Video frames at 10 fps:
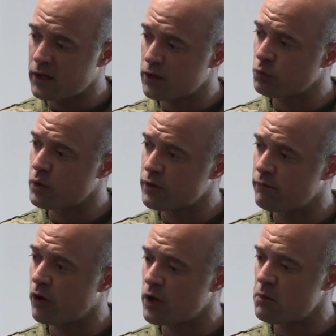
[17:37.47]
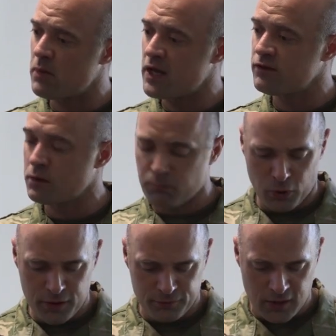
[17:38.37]
us with a very amazing
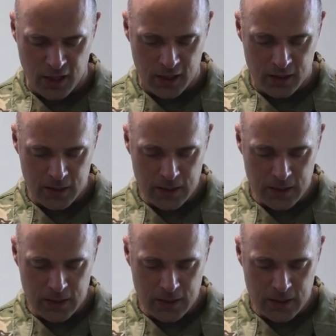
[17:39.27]
brief today,